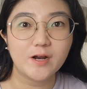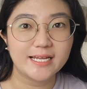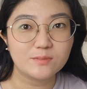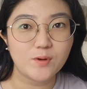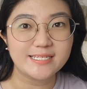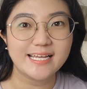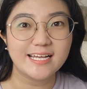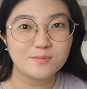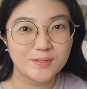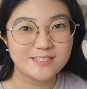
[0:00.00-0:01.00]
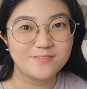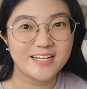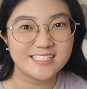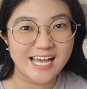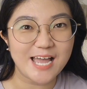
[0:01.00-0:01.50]
expressing a
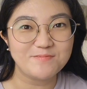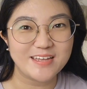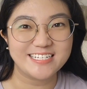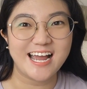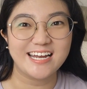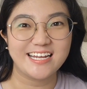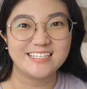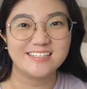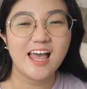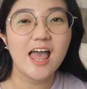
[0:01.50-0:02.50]
specific time in Chinese.